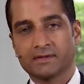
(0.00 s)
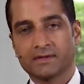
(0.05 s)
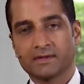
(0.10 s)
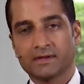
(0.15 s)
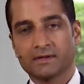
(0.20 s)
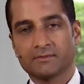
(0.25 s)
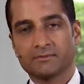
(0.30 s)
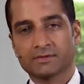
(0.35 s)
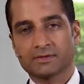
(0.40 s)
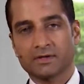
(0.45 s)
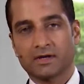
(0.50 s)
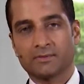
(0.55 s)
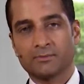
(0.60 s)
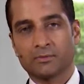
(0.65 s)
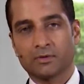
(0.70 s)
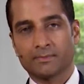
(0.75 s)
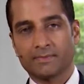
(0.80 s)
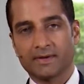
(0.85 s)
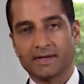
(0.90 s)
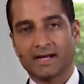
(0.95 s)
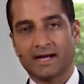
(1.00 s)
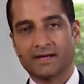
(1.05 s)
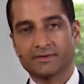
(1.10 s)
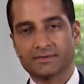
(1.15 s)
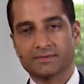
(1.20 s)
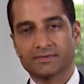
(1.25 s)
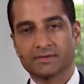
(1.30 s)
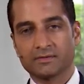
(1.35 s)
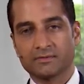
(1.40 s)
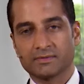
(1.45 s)
And we'll talk more about
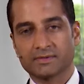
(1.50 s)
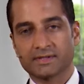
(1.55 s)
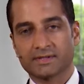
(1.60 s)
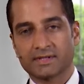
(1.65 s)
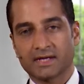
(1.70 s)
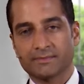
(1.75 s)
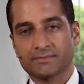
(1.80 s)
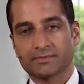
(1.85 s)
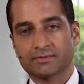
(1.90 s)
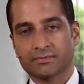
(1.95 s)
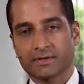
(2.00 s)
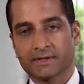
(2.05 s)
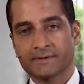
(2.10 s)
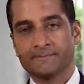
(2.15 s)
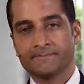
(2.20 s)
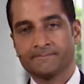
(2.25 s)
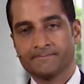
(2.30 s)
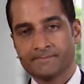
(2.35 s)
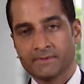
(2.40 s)
hydrocele when the time is right.